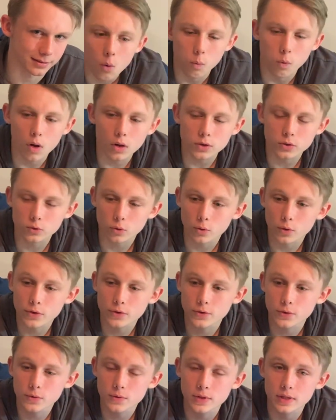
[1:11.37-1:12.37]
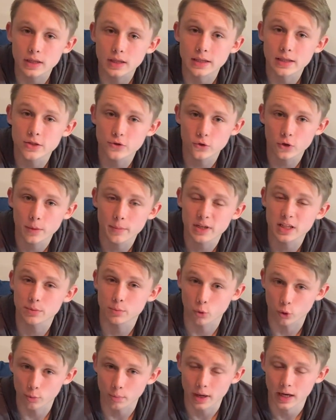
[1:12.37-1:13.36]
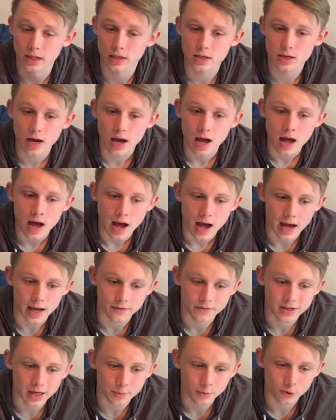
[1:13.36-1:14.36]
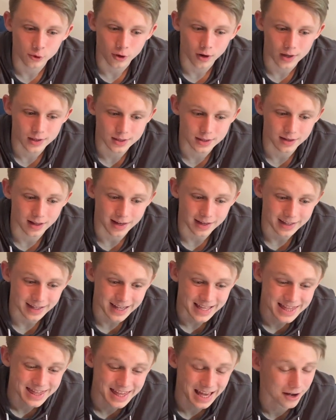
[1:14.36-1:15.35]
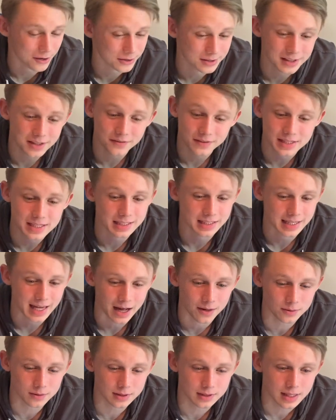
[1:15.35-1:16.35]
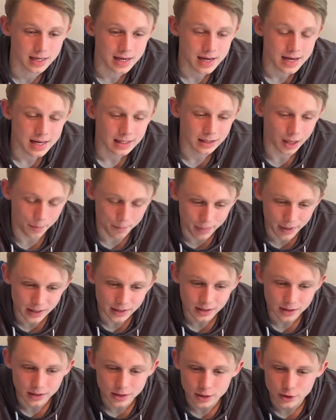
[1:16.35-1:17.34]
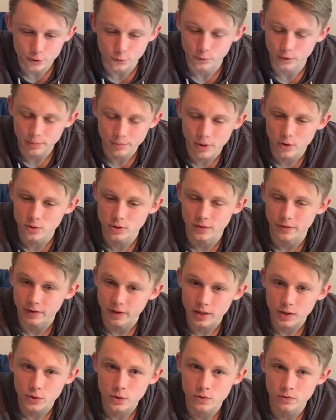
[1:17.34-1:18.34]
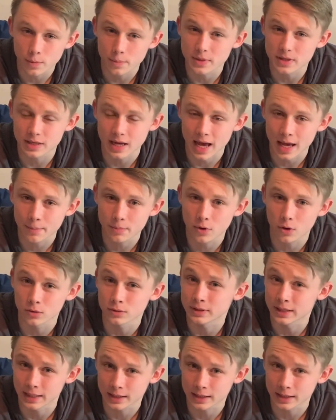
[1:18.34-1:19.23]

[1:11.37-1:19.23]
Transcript: While scrolling through the Instagram Explorer page, I have come across like 1,000 of these accounts that basically just repost videos from this app called